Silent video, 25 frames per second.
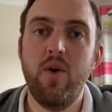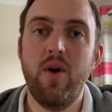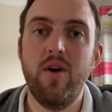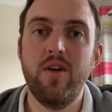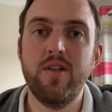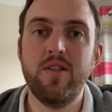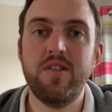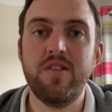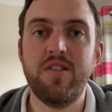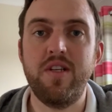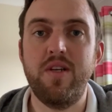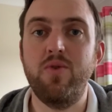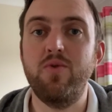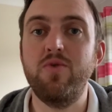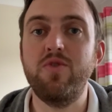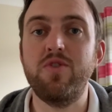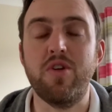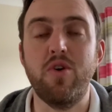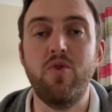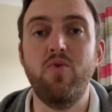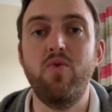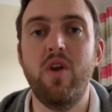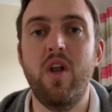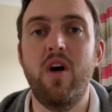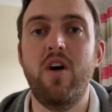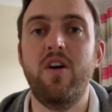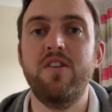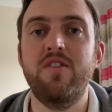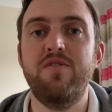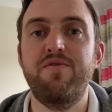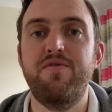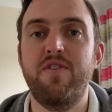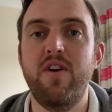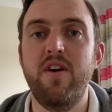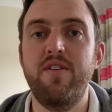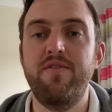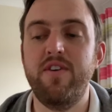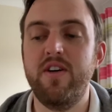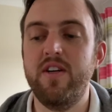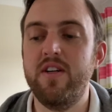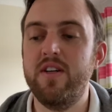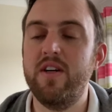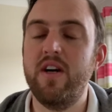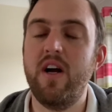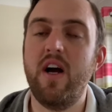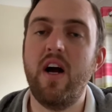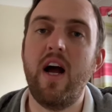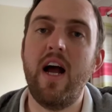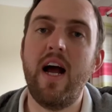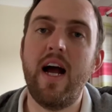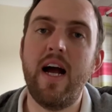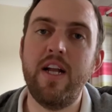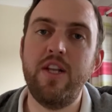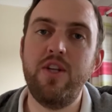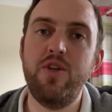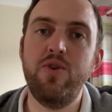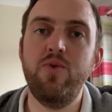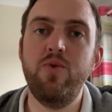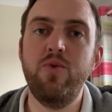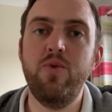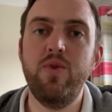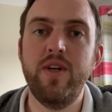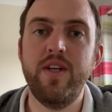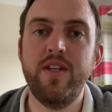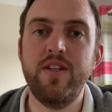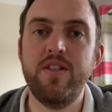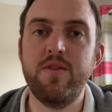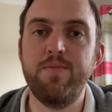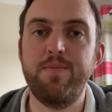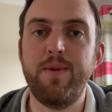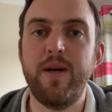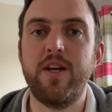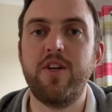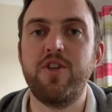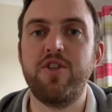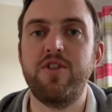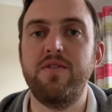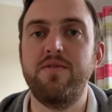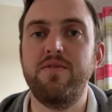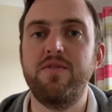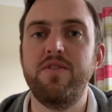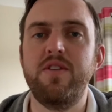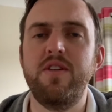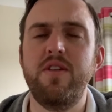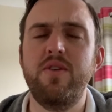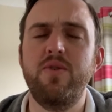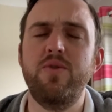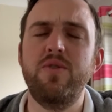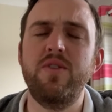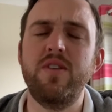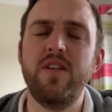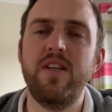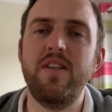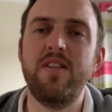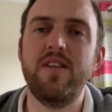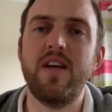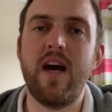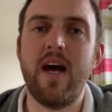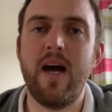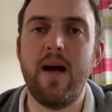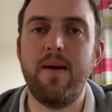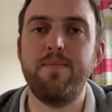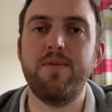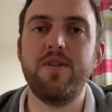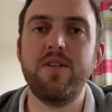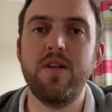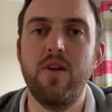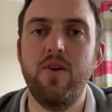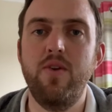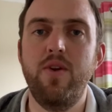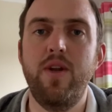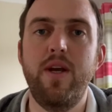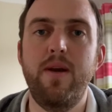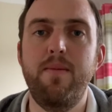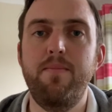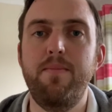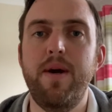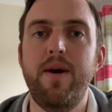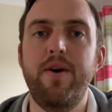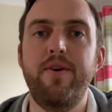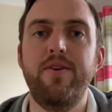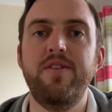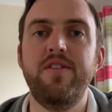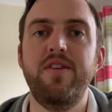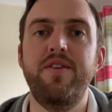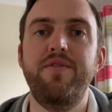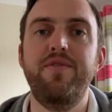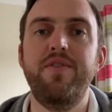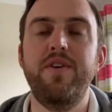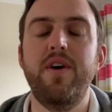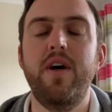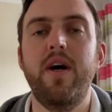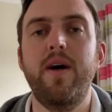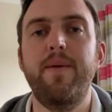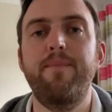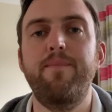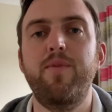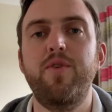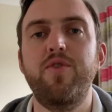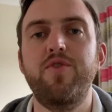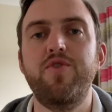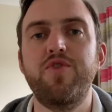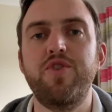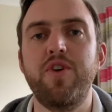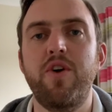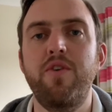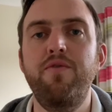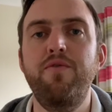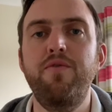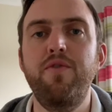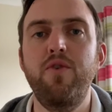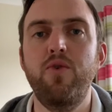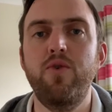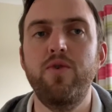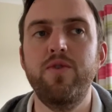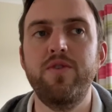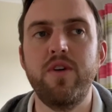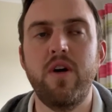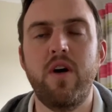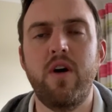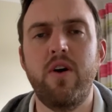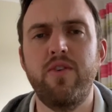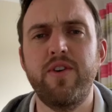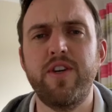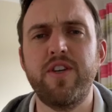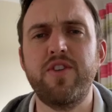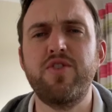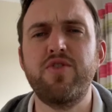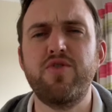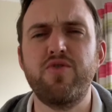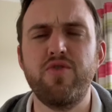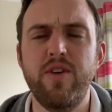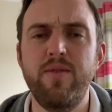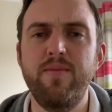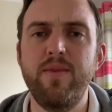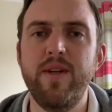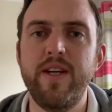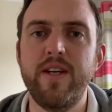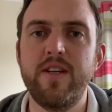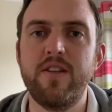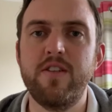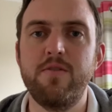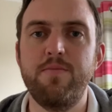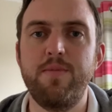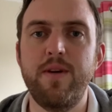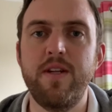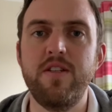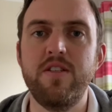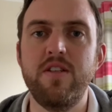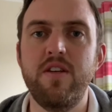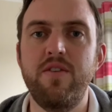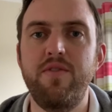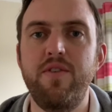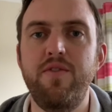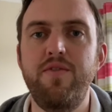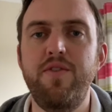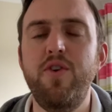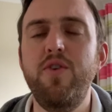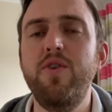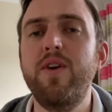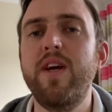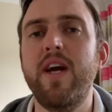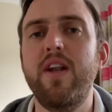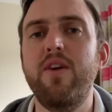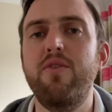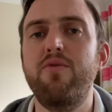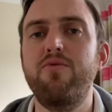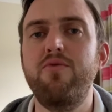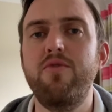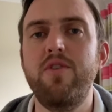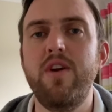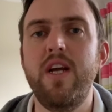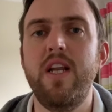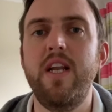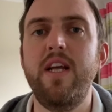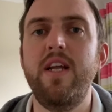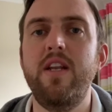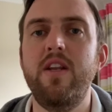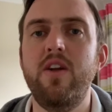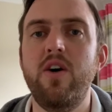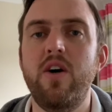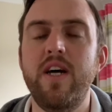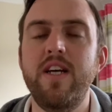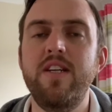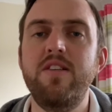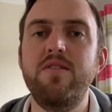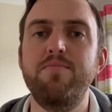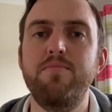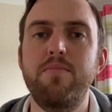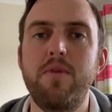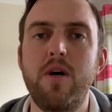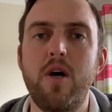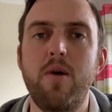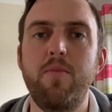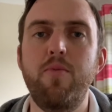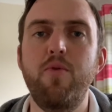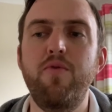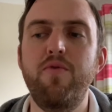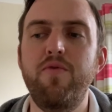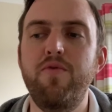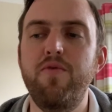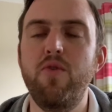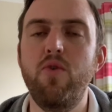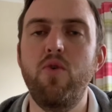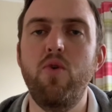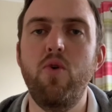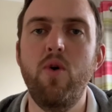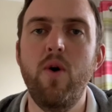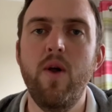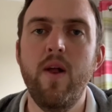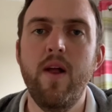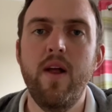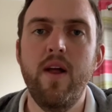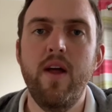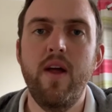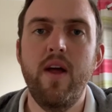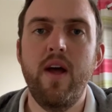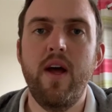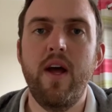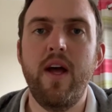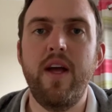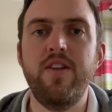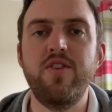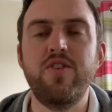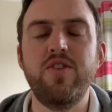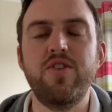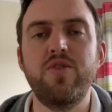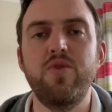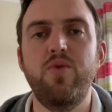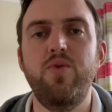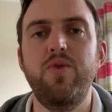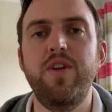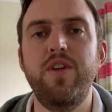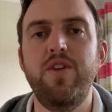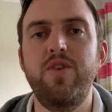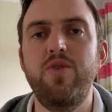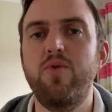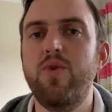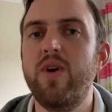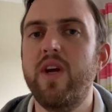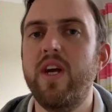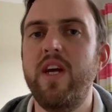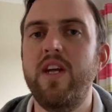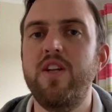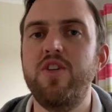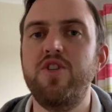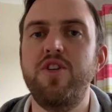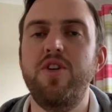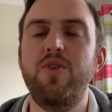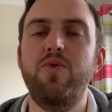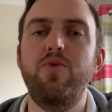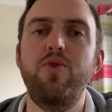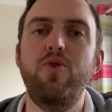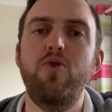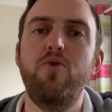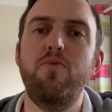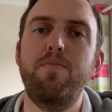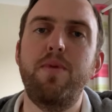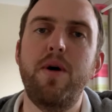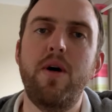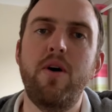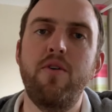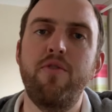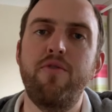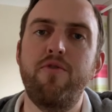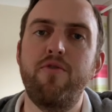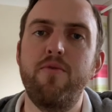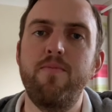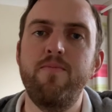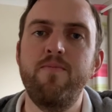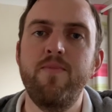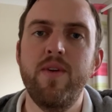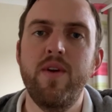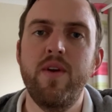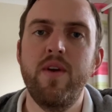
seals don't last forever. Annual inspection of seals is absolutely imperative. Stone floors are extremely expensive. If you get a really nice marble floor installed in your kitchen or your bathroom,